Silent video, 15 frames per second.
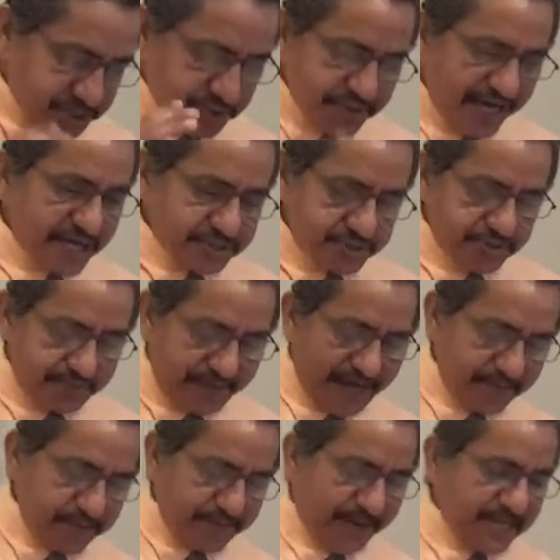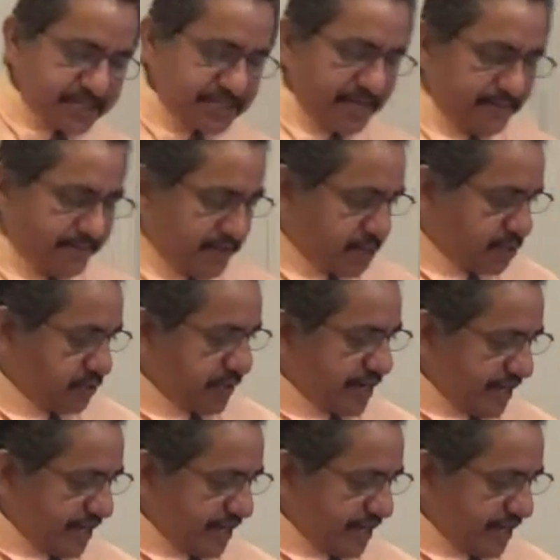so yeah, so the Bible paints that picture.